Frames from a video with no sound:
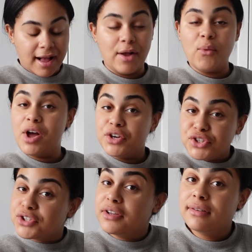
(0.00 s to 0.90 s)
I want to
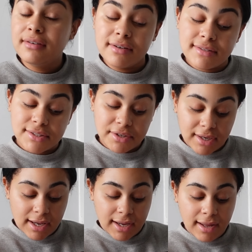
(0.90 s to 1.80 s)
show you the
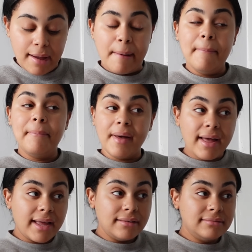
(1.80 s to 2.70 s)
nursery,
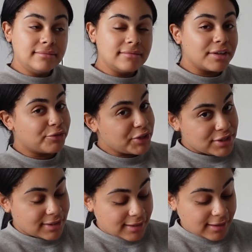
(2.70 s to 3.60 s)
but
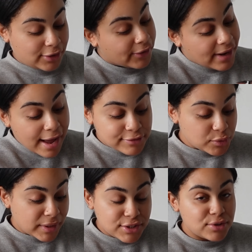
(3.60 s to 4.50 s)
unfortunately, you're gonna have to
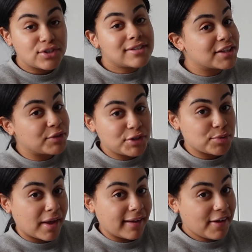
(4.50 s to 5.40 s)
wait too, just like the rich
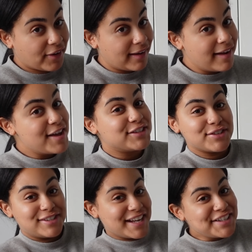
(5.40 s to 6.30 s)
way, okay? So
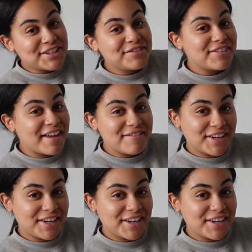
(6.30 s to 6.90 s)
stay tuned for that